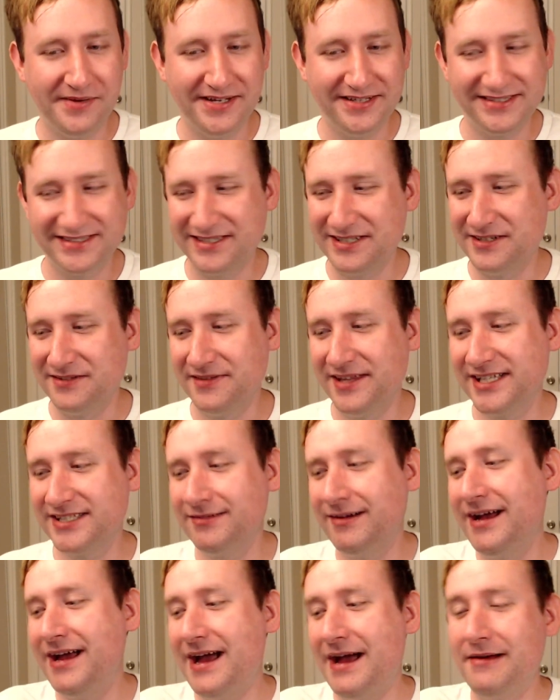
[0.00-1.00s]
So that's why
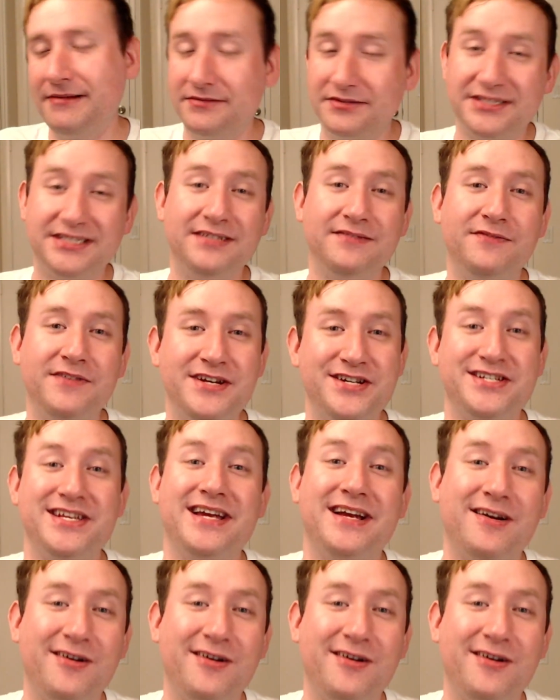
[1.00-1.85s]
I just finished like